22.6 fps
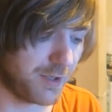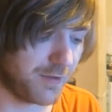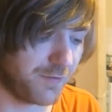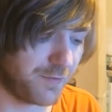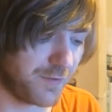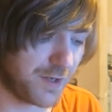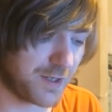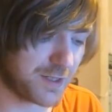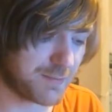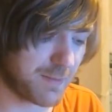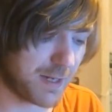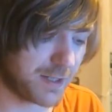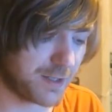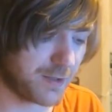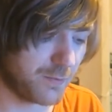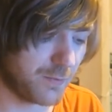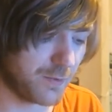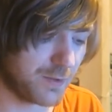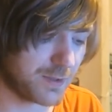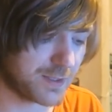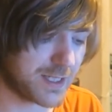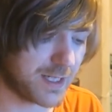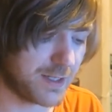But the first man who
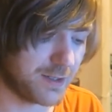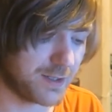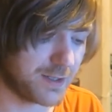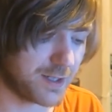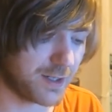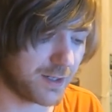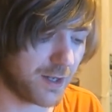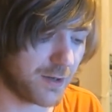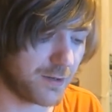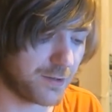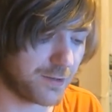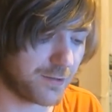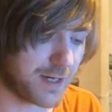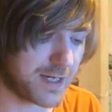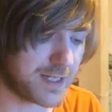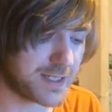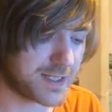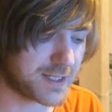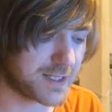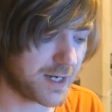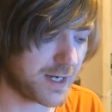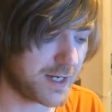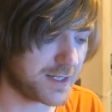walked in under low grey
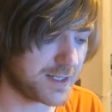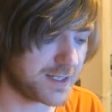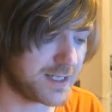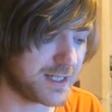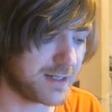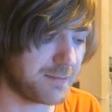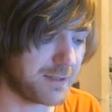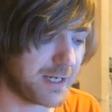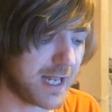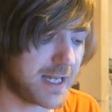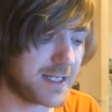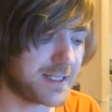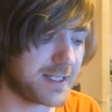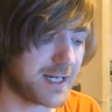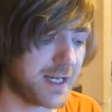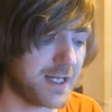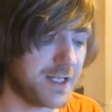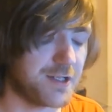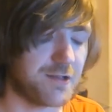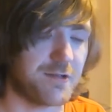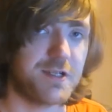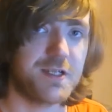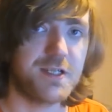skies seemed less
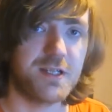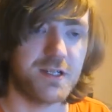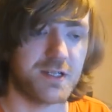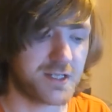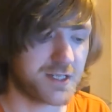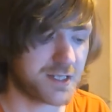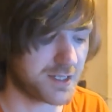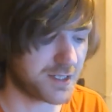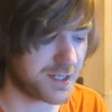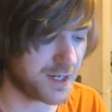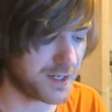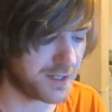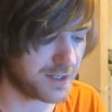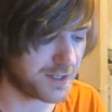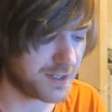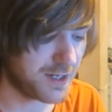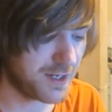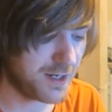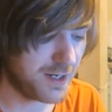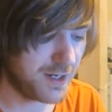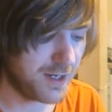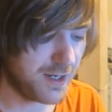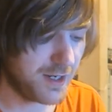dangerous than
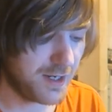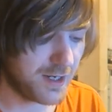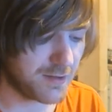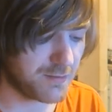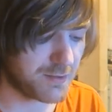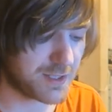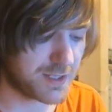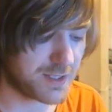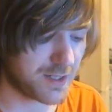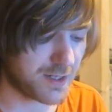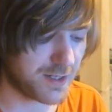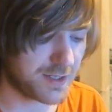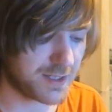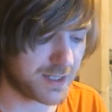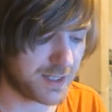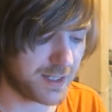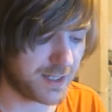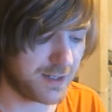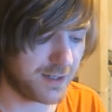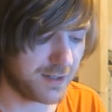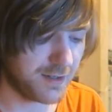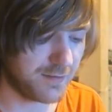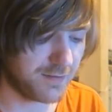stunned. He was
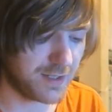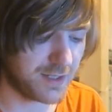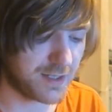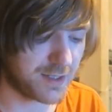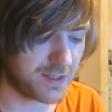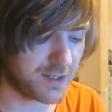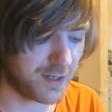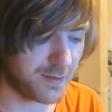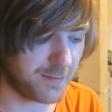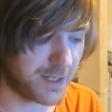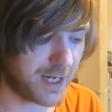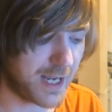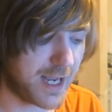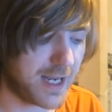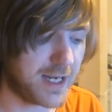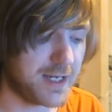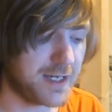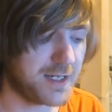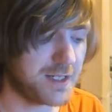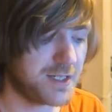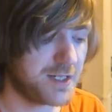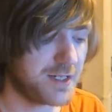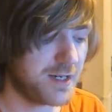dirty, of indeterminate
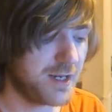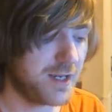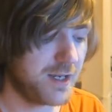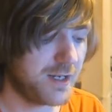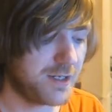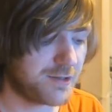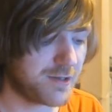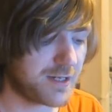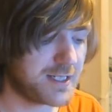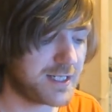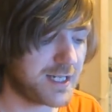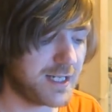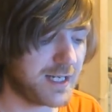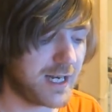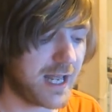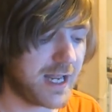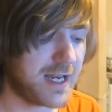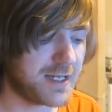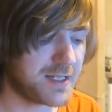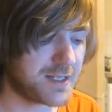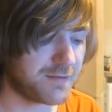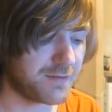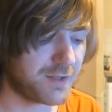age, dressed in
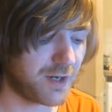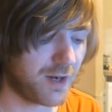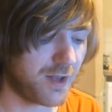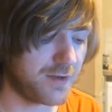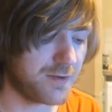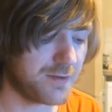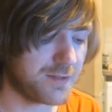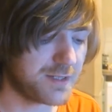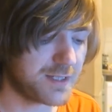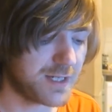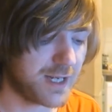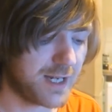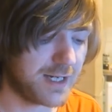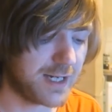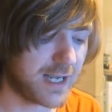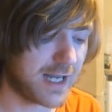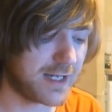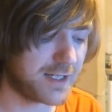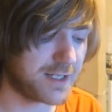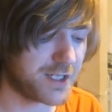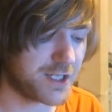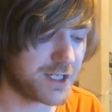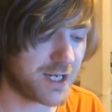layers of clothes, and he
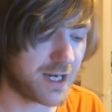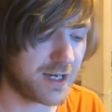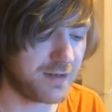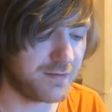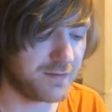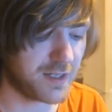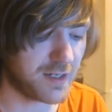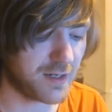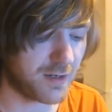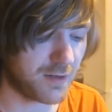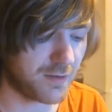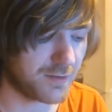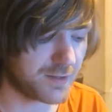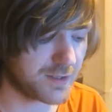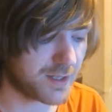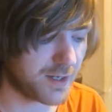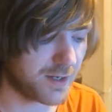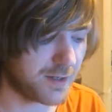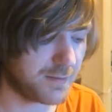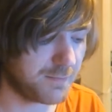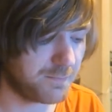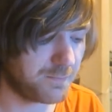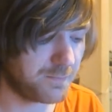hadn't shaved in a long
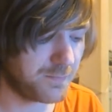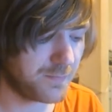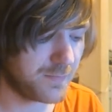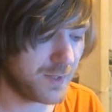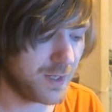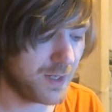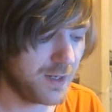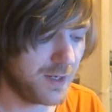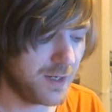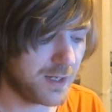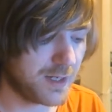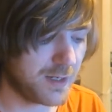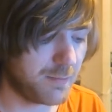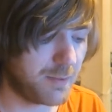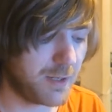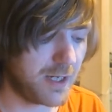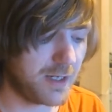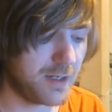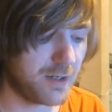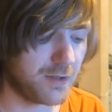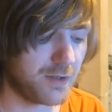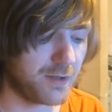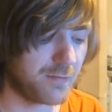time. He
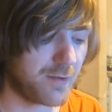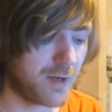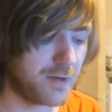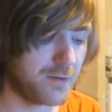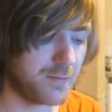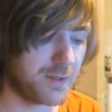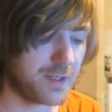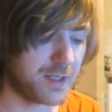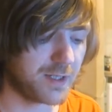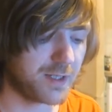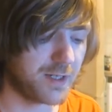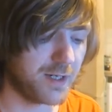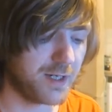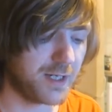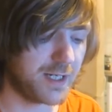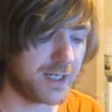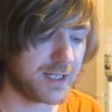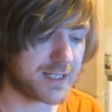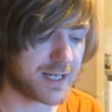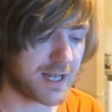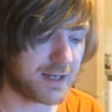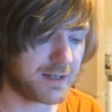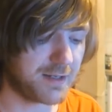appeared on the road with a gun
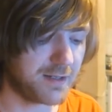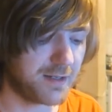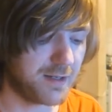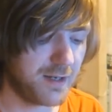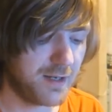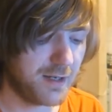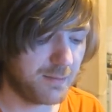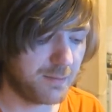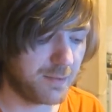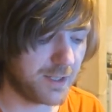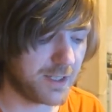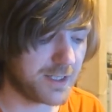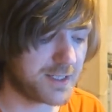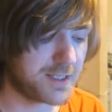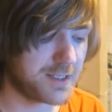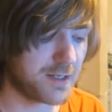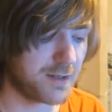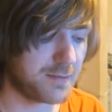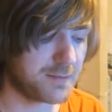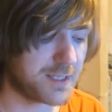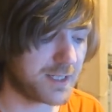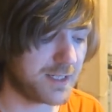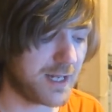in his hand, but he
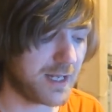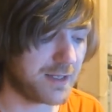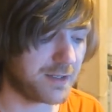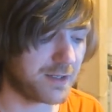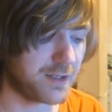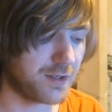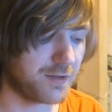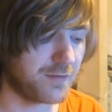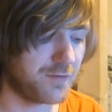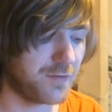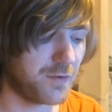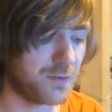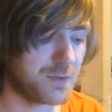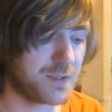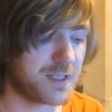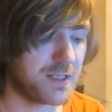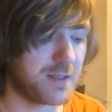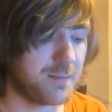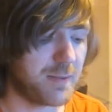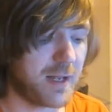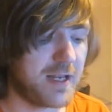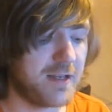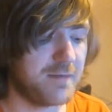stopped and let the gun fall to
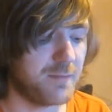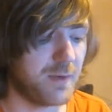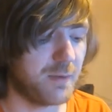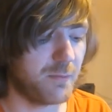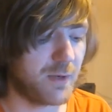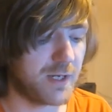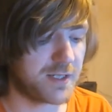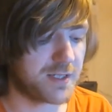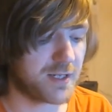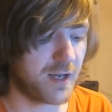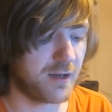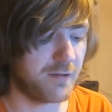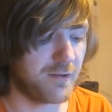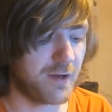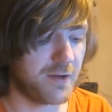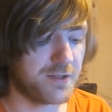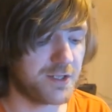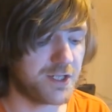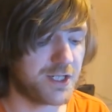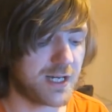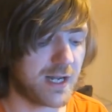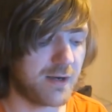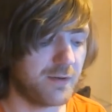the pavement when
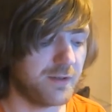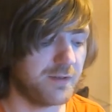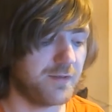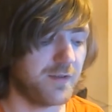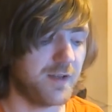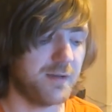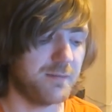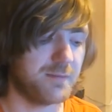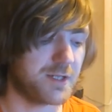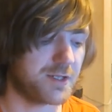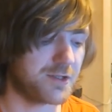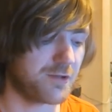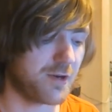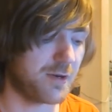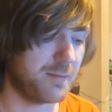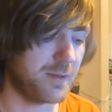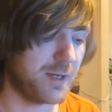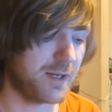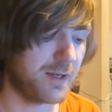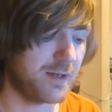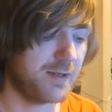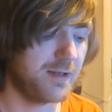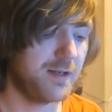Tyrone shouted for him to
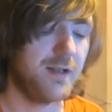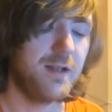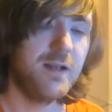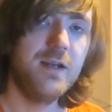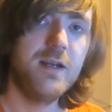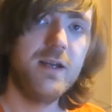drop it.